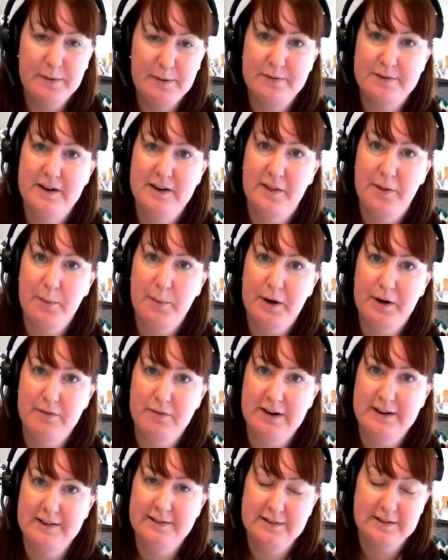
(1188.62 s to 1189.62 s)
There was another
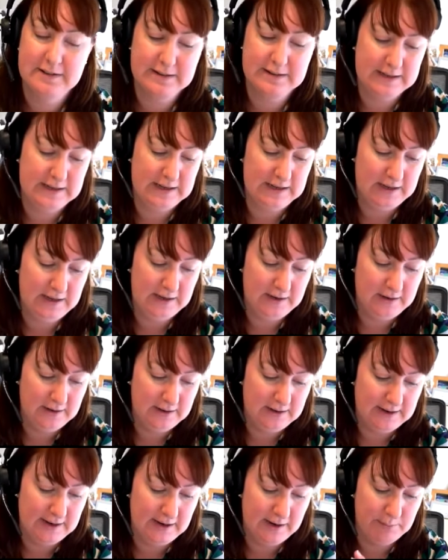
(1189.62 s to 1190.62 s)
one recently
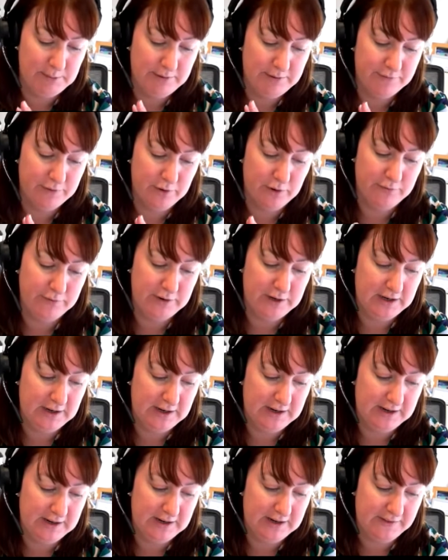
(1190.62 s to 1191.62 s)

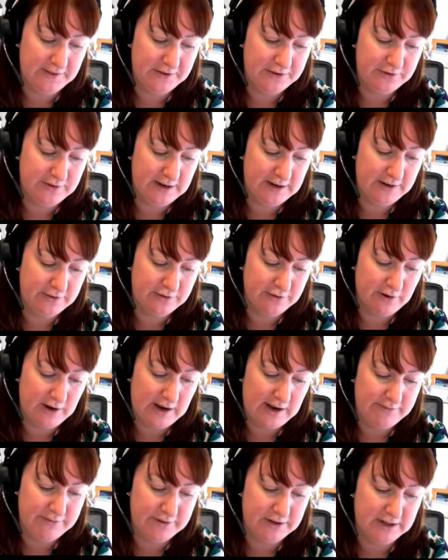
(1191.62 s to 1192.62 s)
involving another train
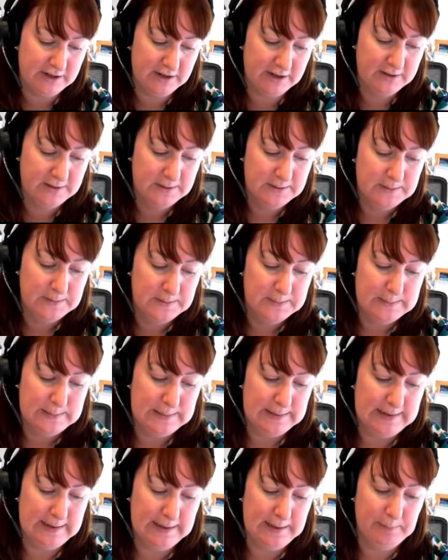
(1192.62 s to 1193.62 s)
driver
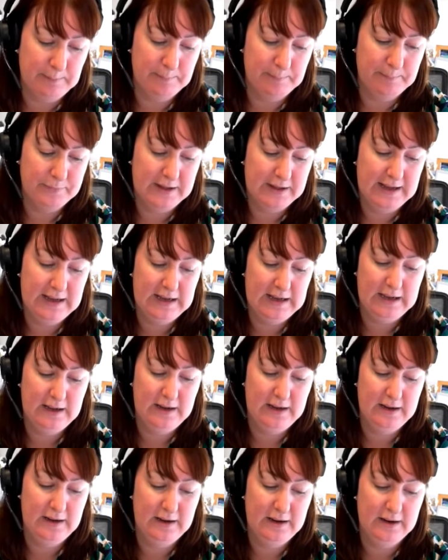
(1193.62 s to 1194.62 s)

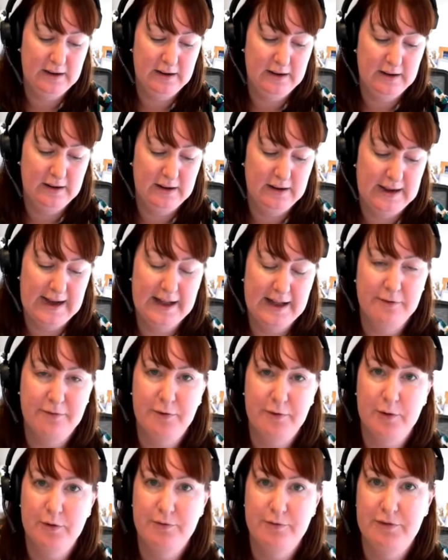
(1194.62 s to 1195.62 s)
he had
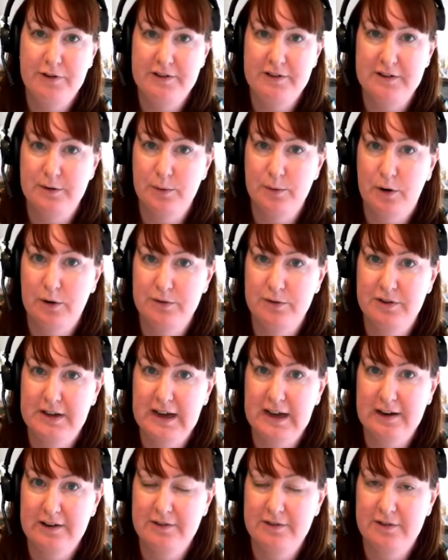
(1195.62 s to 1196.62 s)
a physical
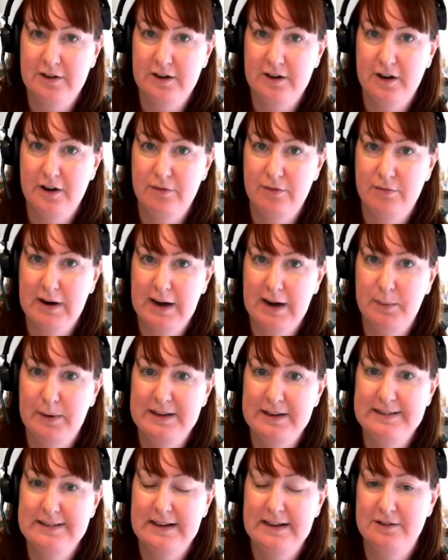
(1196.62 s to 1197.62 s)
altercation at a
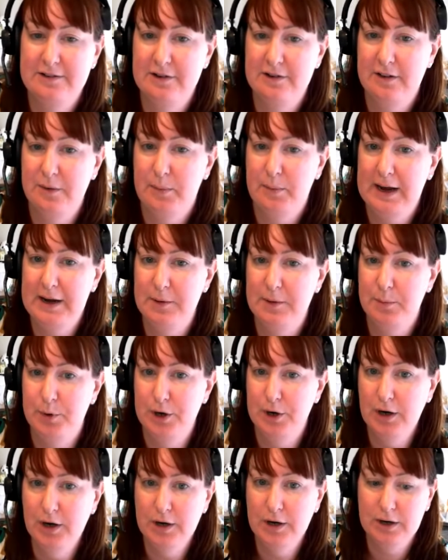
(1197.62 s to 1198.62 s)
railway station on the way to
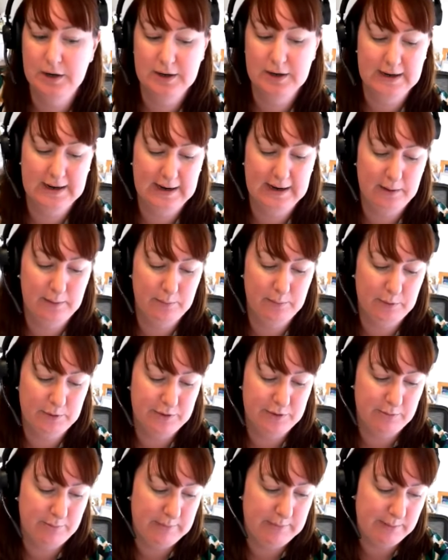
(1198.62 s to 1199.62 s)
work
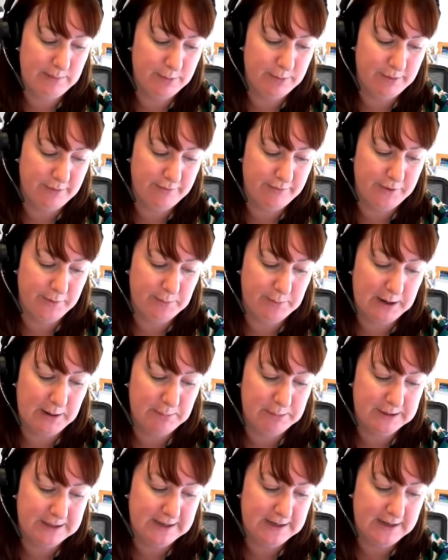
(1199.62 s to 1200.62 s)
with a member of the
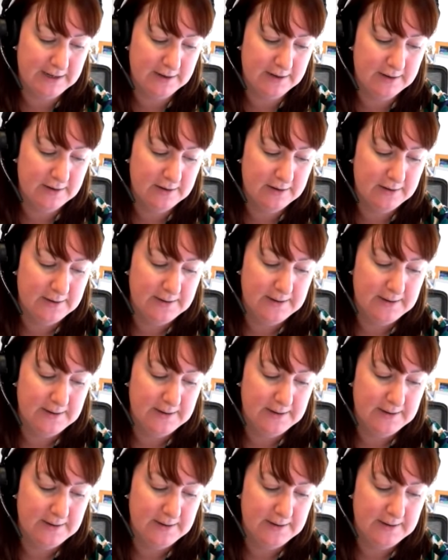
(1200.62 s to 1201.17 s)
public,